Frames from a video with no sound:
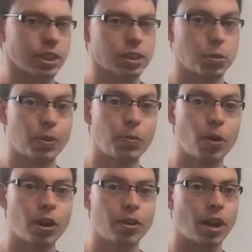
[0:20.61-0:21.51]
So we
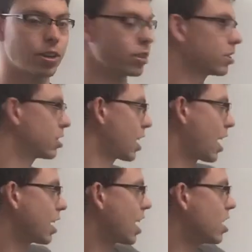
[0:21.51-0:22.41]
want to
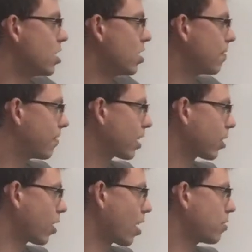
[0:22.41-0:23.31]
understand and
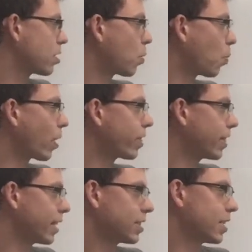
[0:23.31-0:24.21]
figure out what
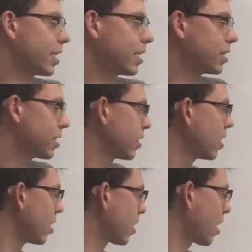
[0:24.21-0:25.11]
this is.
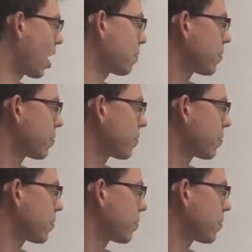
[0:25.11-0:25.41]
Okay?